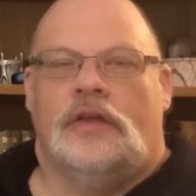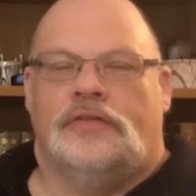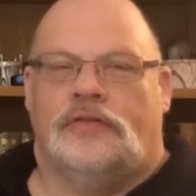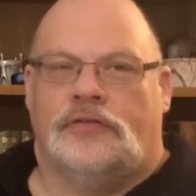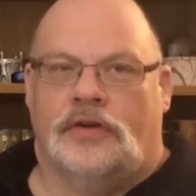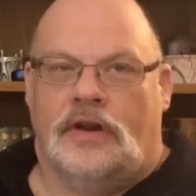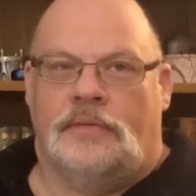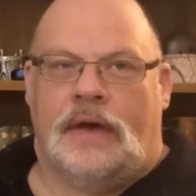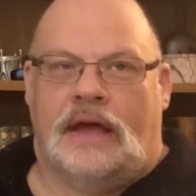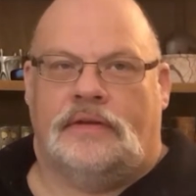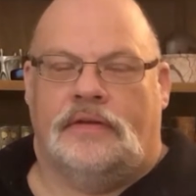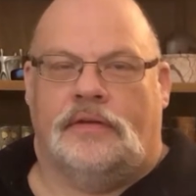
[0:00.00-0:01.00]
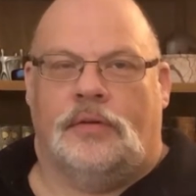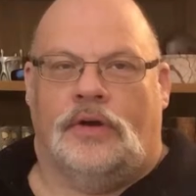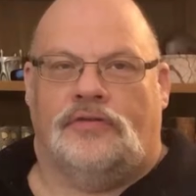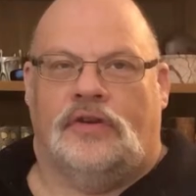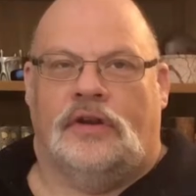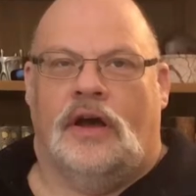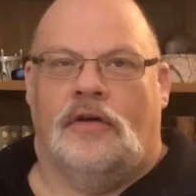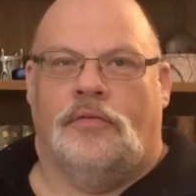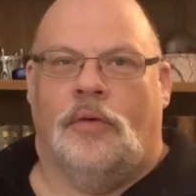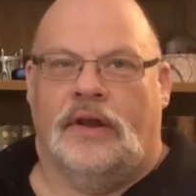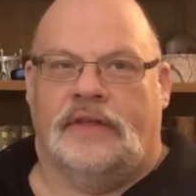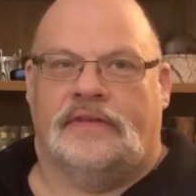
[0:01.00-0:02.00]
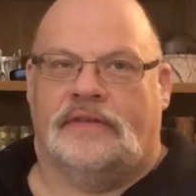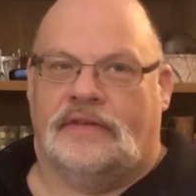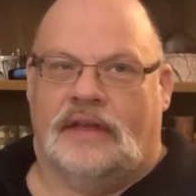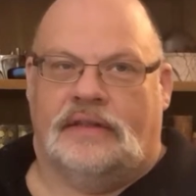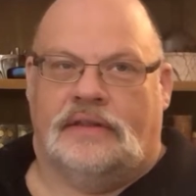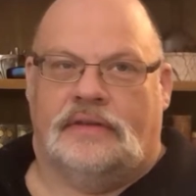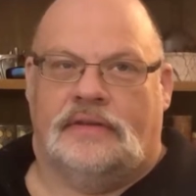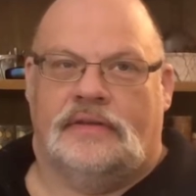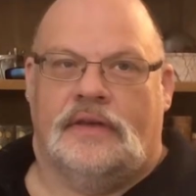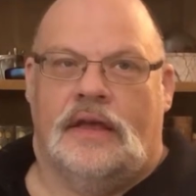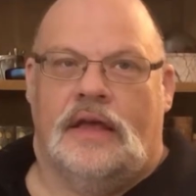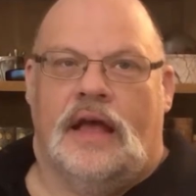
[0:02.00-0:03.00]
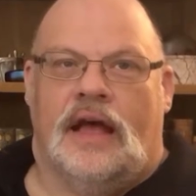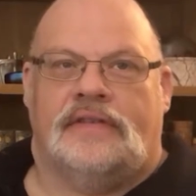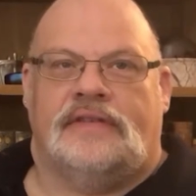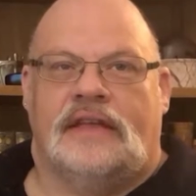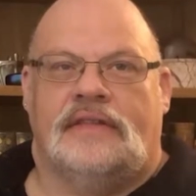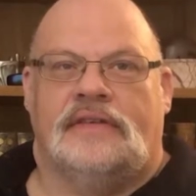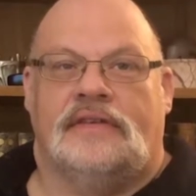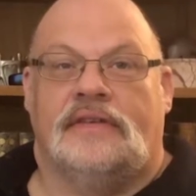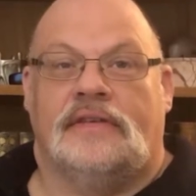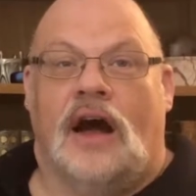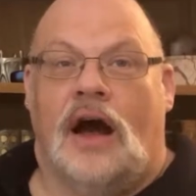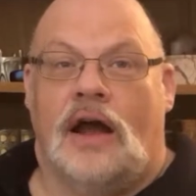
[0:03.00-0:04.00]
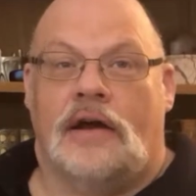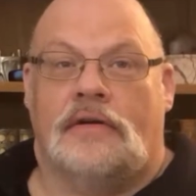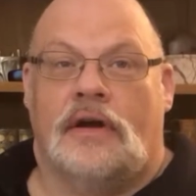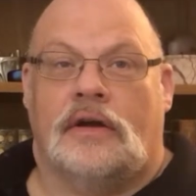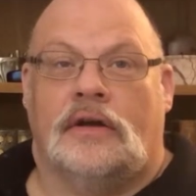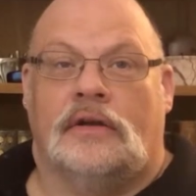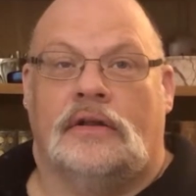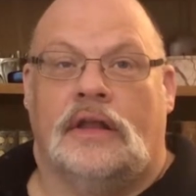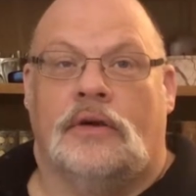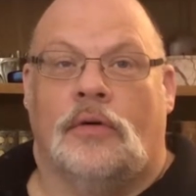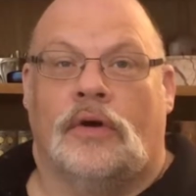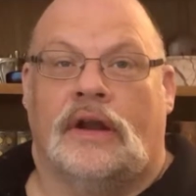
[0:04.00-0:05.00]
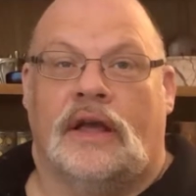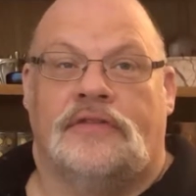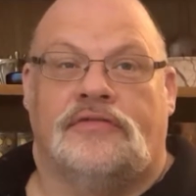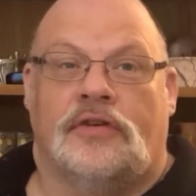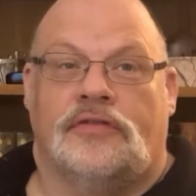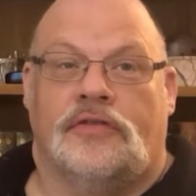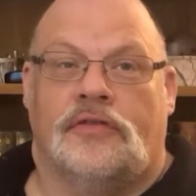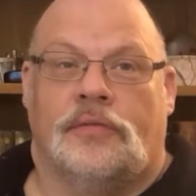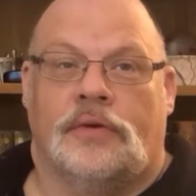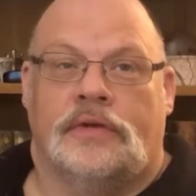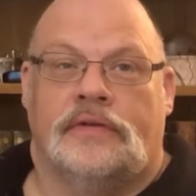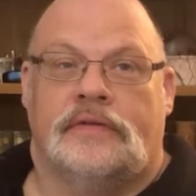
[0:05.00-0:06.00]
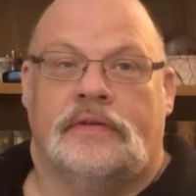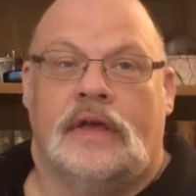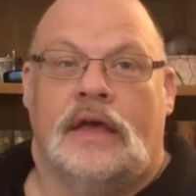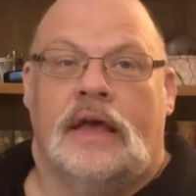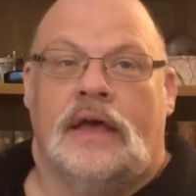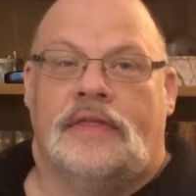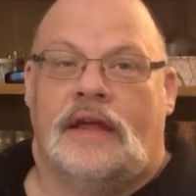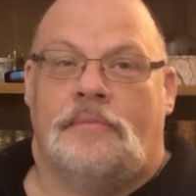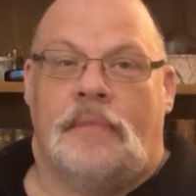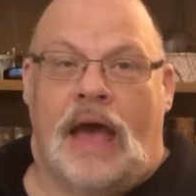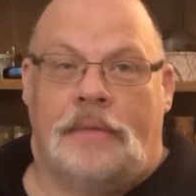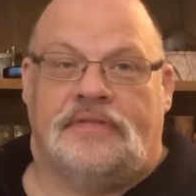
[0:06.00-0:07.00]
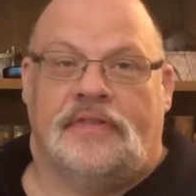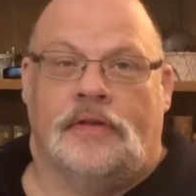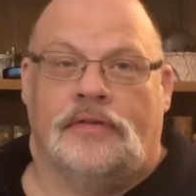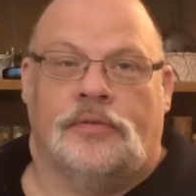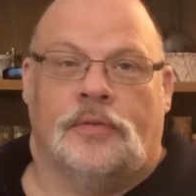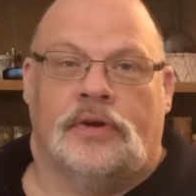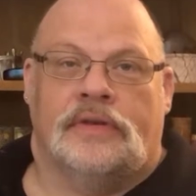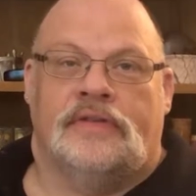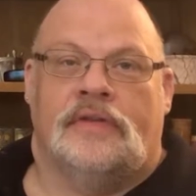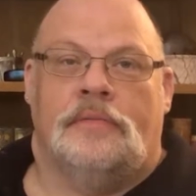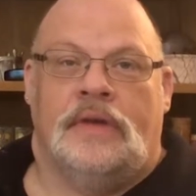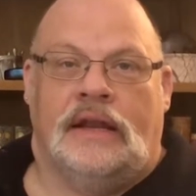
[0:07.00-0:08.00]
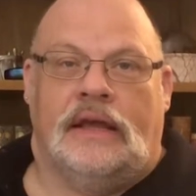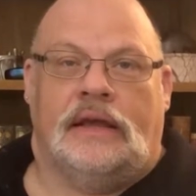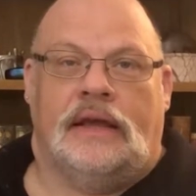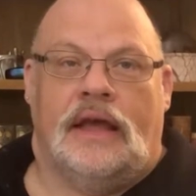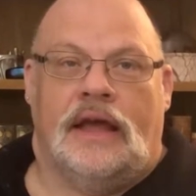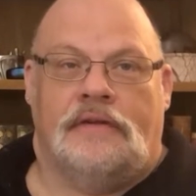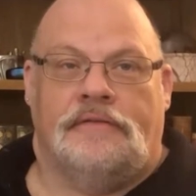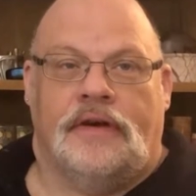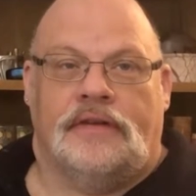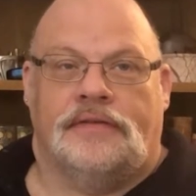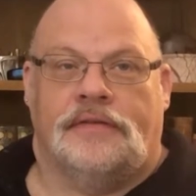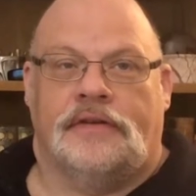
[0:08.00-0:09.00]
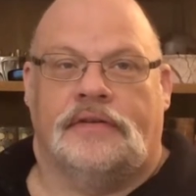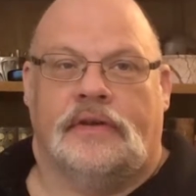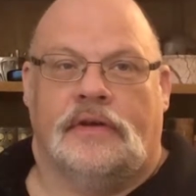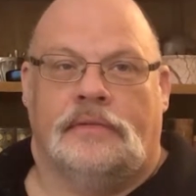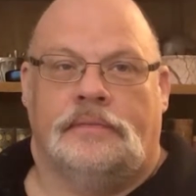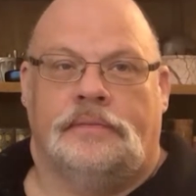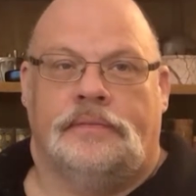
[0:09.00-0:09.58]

So turning back to the question of what is a sentence, a sentence is a hierarchically organized structure of words that maps those words to meaning and vice versa.